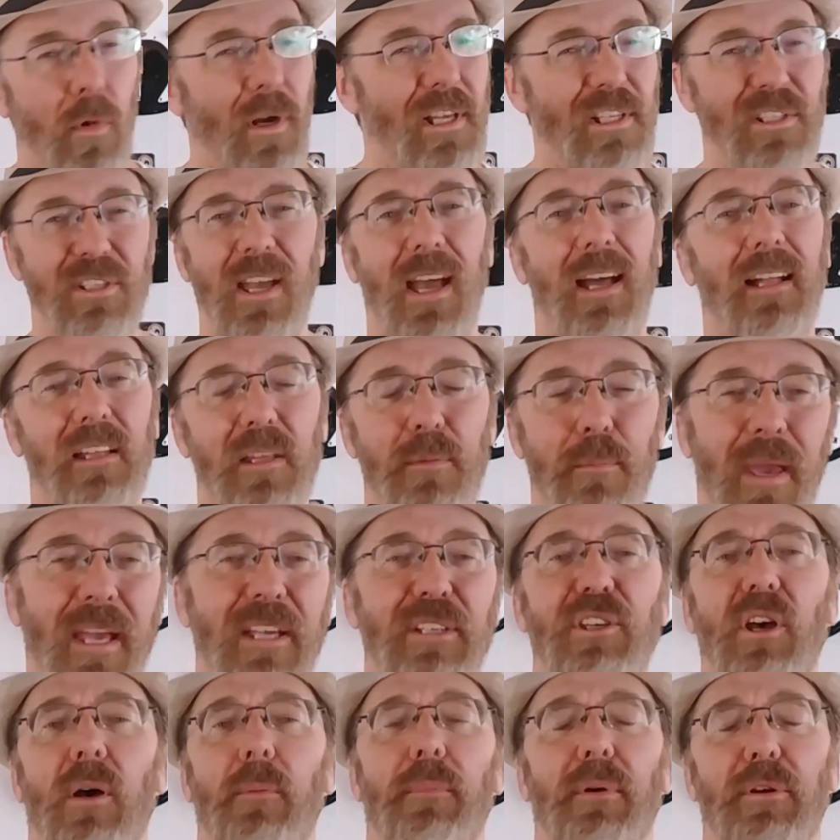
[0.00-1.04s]
What exactly
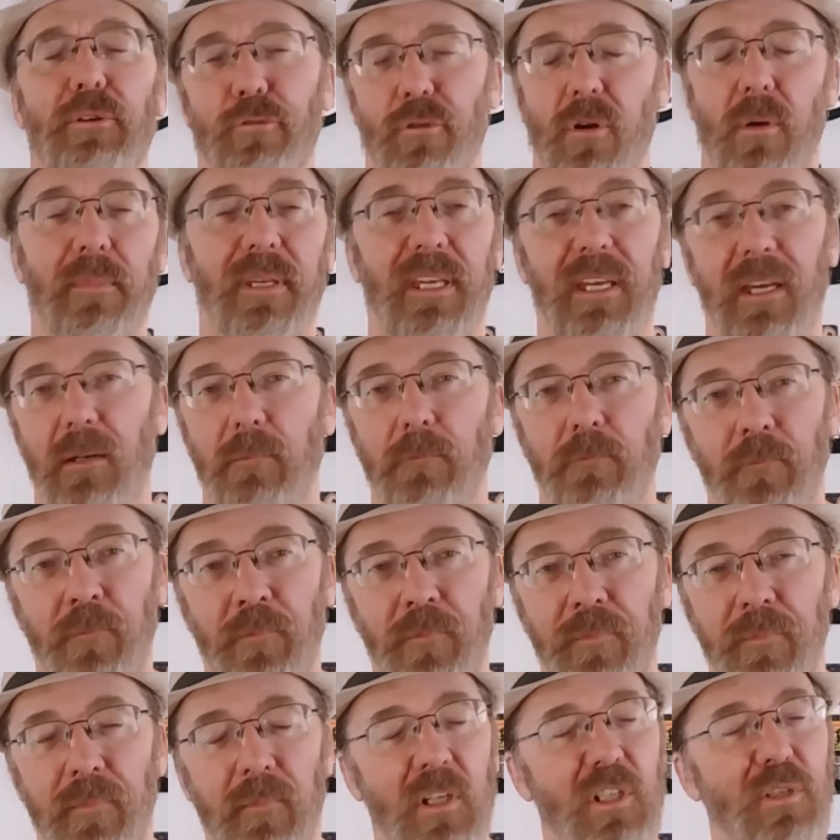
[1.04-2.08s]
makes up a drum kit?
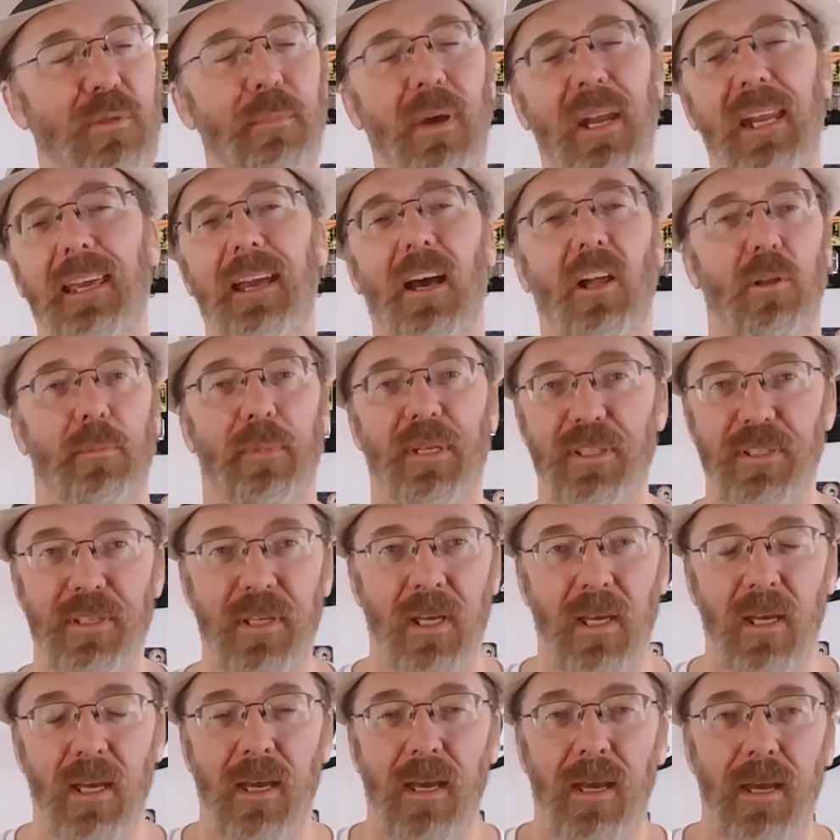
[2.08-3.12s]
There's many elements,
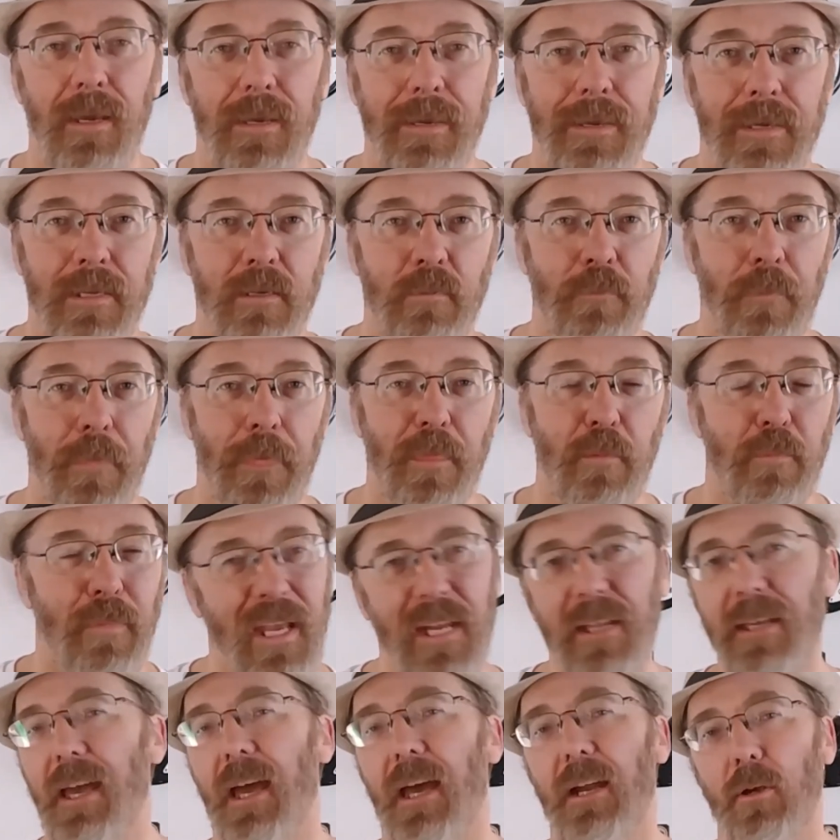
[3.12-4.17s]
and the
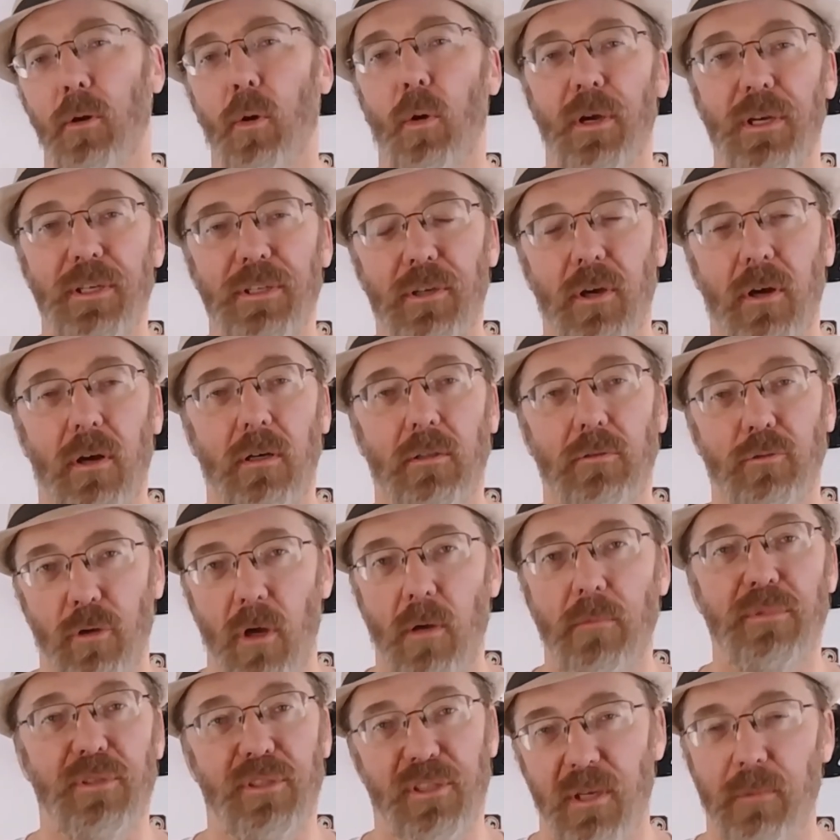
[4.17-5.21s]
main categories are
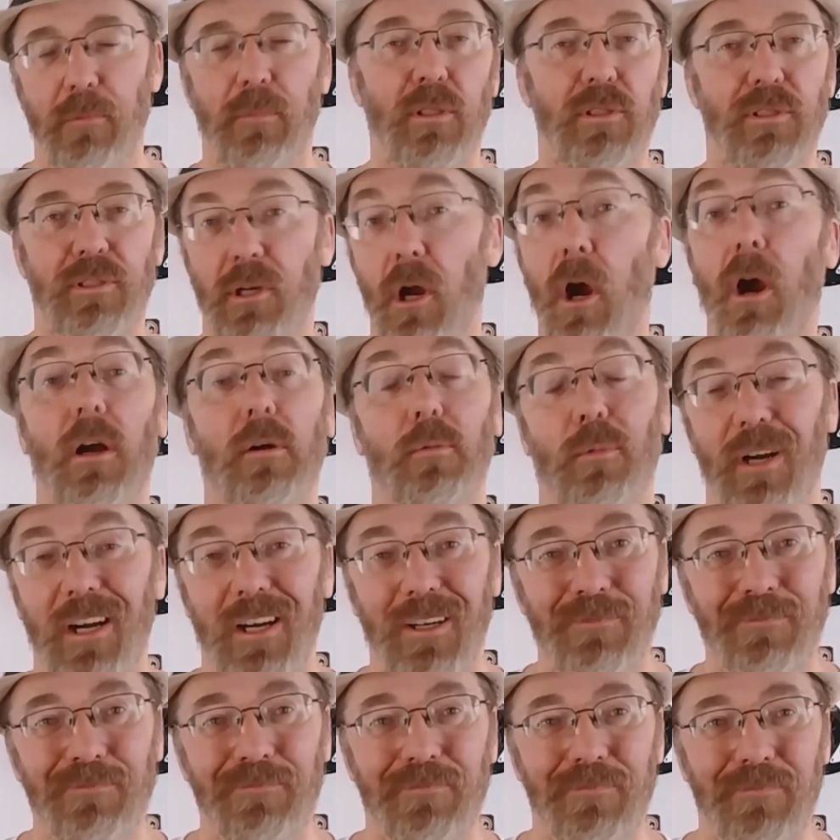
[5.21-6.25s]
drums, cymbals, and
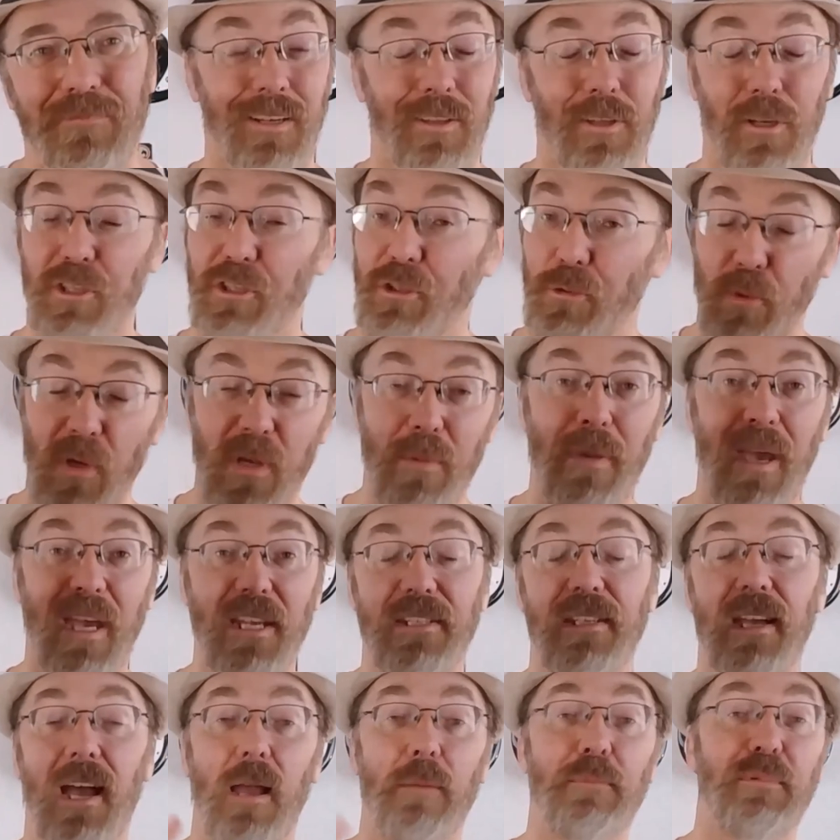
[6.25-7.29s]
hardware. There's three
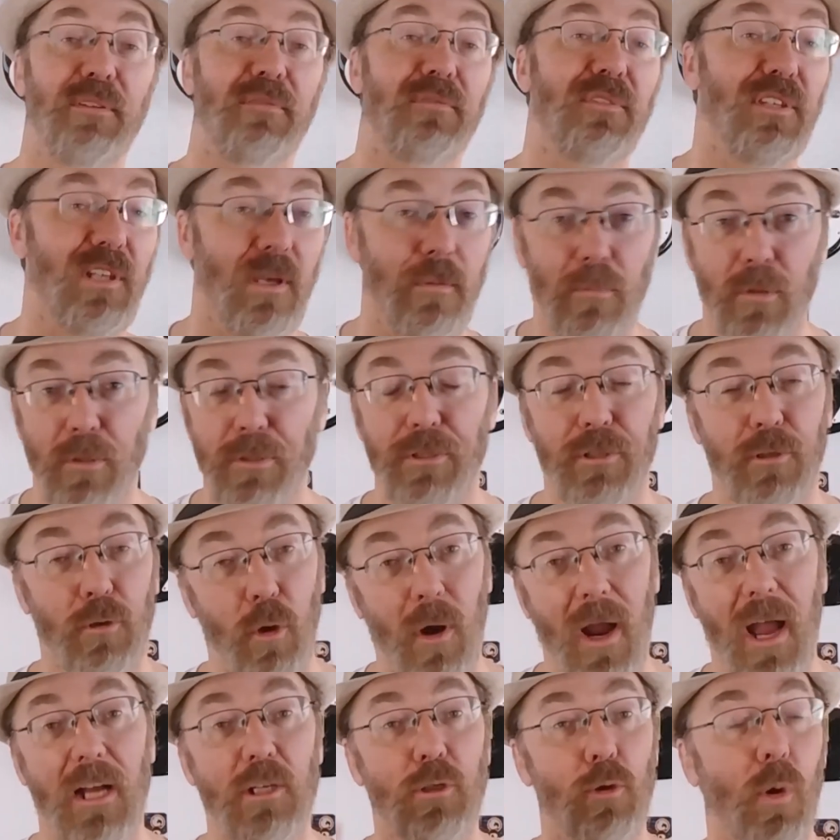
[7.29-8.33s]
main types of cymbals,
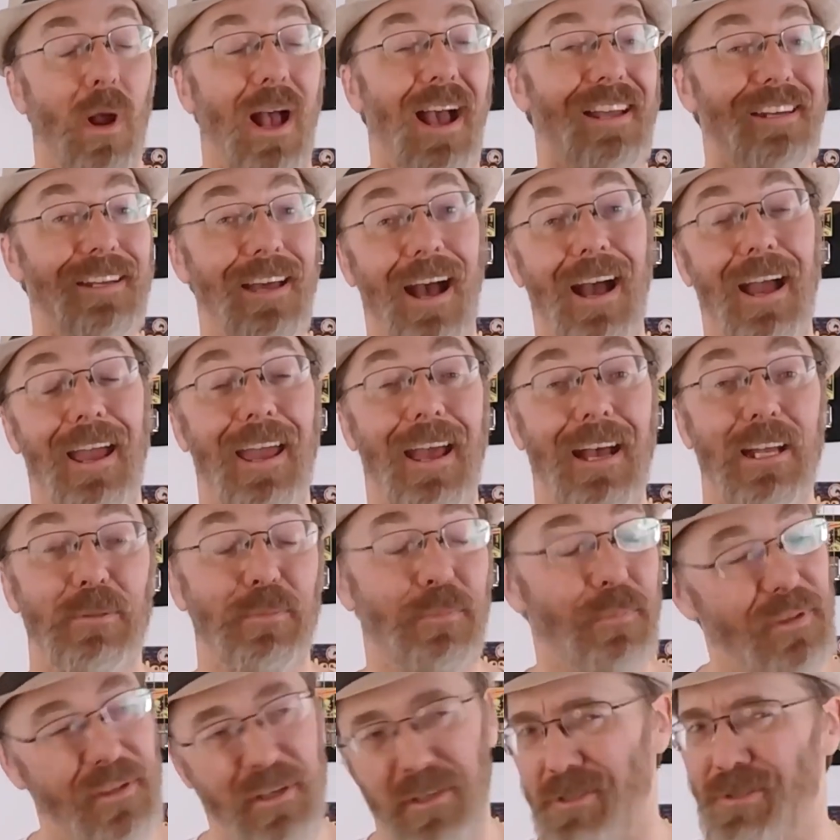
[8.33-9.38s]
crash, ride, and
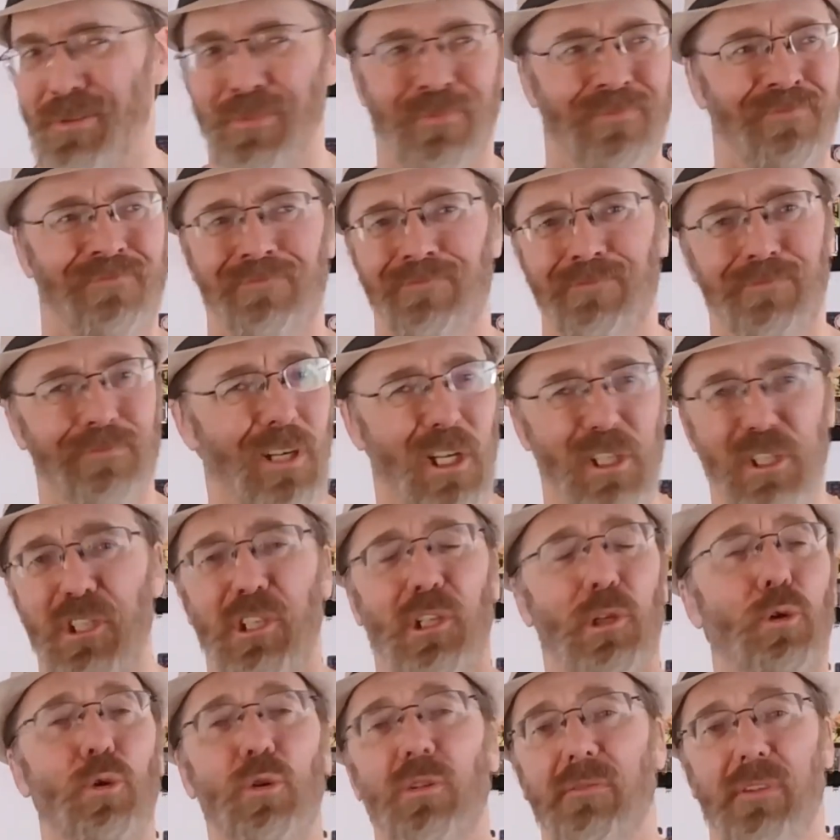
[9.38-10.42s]
hi-hats, but there's a
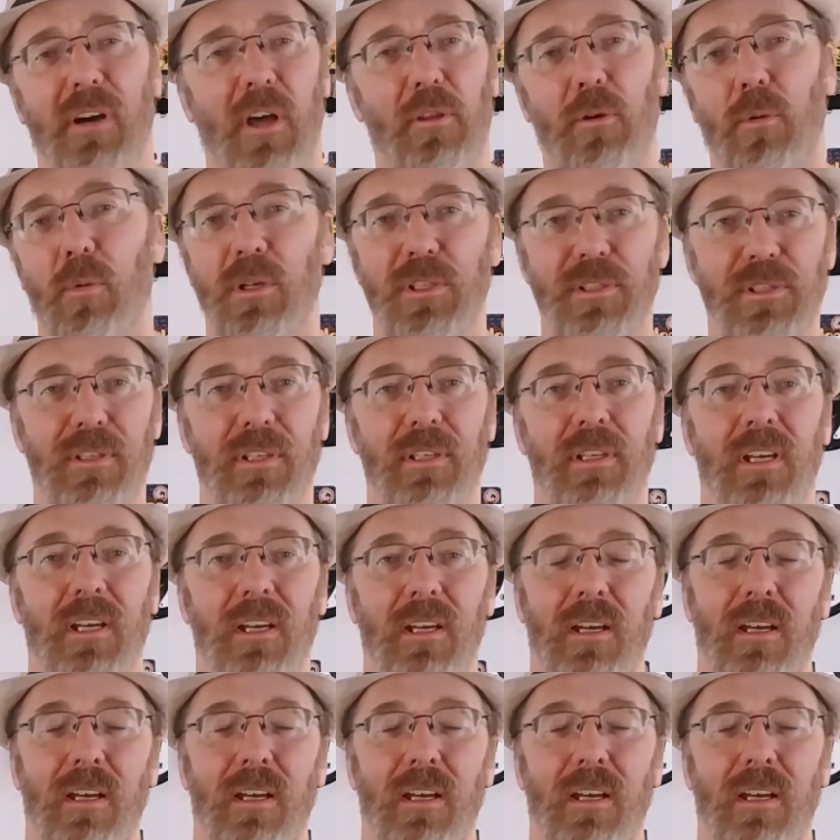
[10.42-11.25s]
slew of other ones